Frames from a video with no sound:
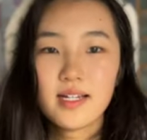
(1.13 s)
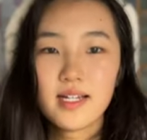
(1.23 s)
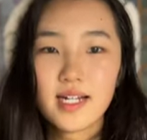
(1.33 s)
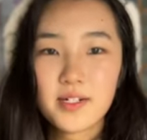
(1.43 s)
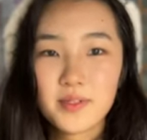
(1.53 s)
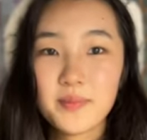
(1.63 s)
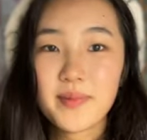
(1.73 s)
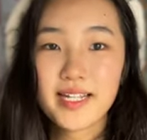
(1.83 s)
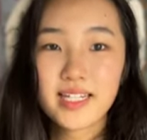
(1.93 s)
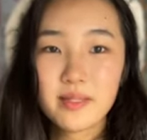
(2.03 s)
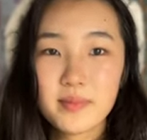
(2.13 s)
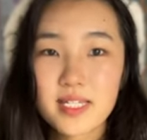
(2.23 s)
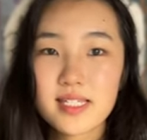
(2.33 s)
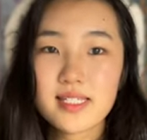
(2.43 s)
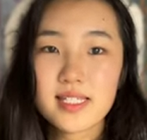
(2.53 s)
Hello, my name
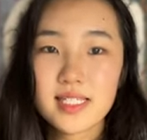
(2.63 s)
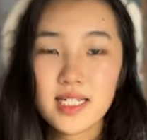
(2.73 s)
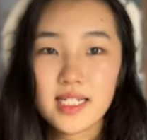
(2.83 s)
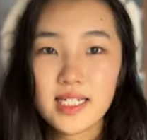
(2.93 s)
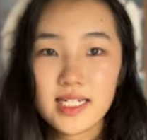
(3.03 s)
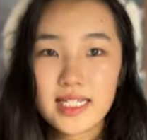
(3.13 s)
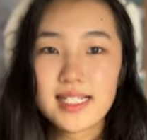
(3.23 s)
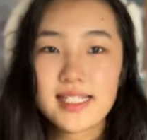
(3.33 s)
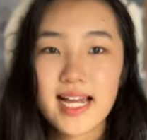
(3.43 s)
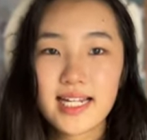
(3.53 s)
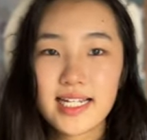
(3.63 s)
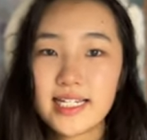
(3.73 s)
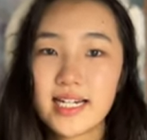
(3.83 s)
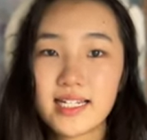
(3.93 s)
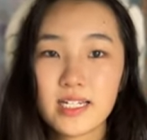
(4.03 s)
is Xinyi Li, Sally,
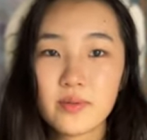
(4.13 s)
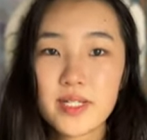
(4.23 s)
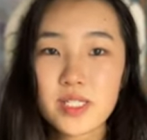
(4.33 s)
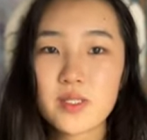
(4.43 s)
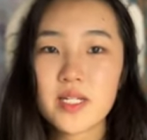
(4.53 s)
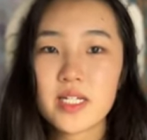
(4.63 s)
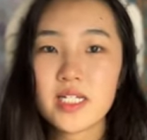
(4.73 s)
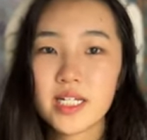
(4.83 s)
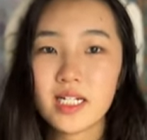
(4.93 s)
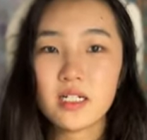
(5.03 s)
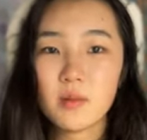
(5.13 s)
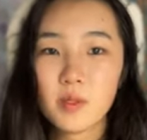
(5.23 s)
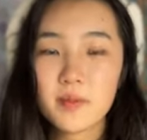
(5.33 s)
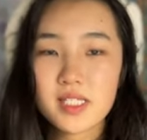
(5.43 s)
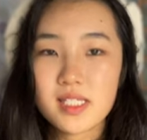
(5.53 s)
a year one student in global
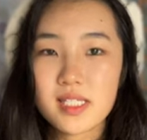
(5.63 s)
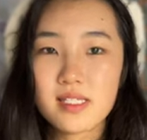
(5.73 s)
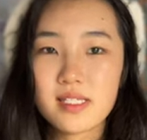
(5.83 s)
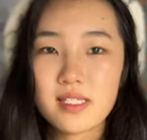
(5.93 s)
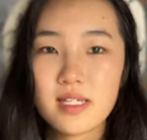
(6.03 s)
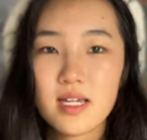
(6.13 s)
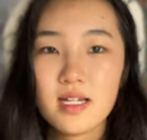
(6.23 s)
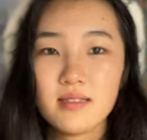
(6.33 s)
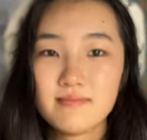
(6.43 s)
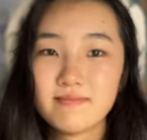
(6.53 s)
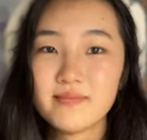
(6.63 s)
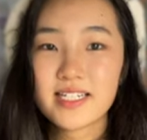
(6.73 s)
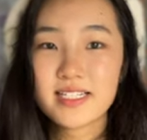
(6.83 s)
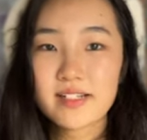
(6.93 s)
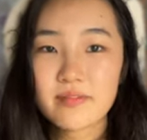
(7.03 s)
business. There
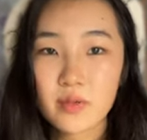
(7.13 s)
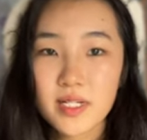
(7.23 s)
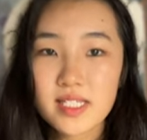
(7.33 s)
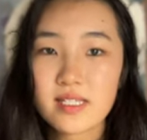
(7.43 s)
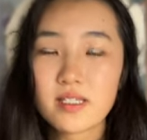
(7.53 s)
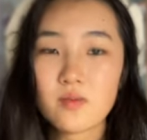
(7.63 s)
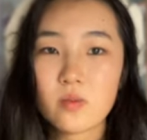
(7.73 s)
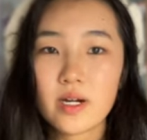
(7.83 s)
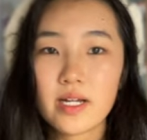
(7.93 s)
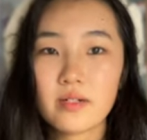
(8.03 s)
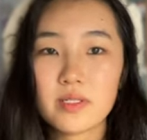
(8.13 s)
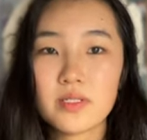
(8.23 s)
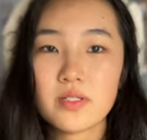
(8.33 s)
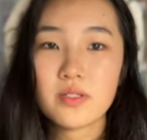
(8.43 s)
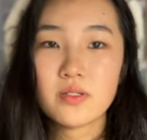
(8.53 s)
are several reasons why I
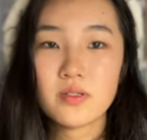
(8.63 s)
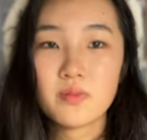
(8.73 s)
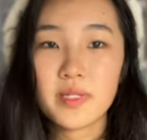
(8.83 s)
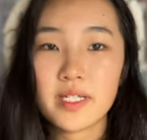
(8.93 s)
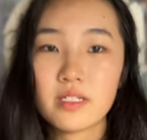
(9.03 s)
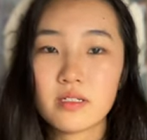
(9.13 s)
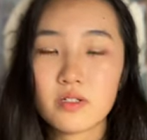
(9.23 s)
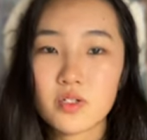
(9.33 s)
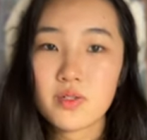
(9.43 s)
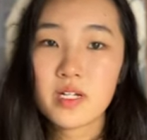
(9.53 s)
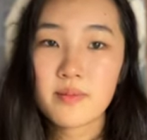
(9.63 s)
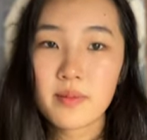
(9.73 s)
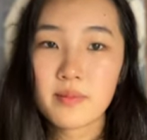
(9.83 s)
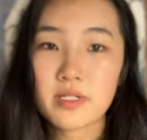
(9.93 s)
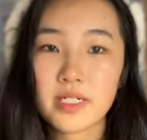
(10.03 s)
want to be a junior
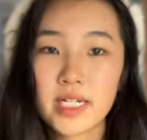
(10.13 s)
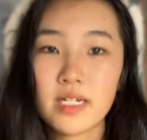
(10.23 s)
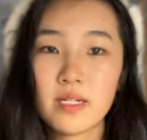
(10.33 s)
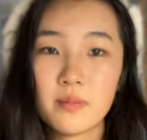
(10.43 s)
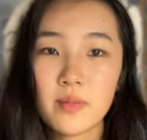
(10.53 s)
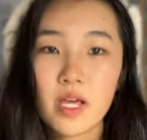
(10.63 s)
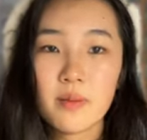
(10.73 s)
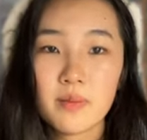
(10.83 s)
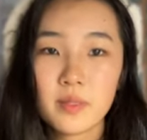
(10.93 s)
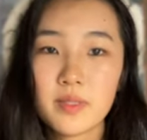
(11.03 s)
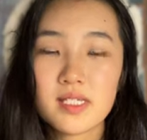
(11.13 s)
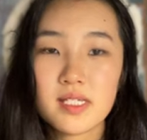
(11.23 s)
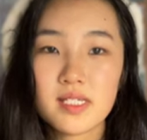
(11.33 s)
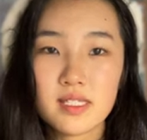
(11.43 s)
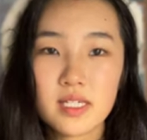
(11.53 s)
member in
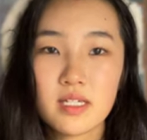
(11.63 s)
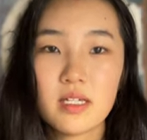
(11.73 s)
BPCC.